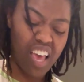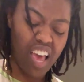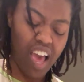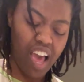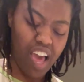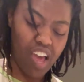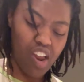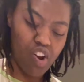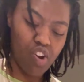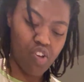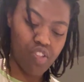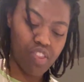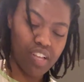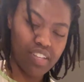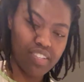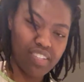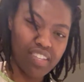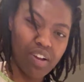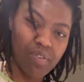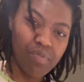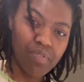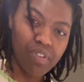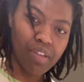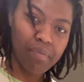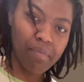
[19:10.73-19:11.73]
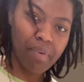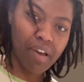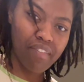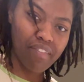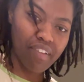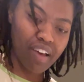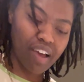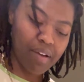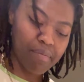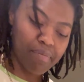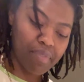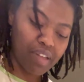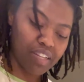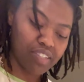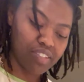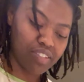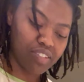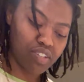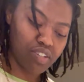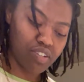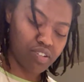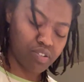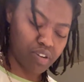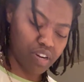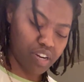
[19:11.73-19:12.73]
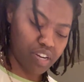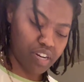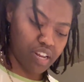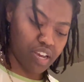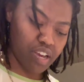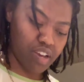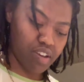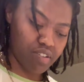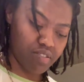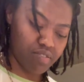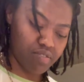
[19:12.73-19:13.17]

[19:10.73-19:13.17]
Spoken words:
I don't know, that's not really my vibe, that song right now.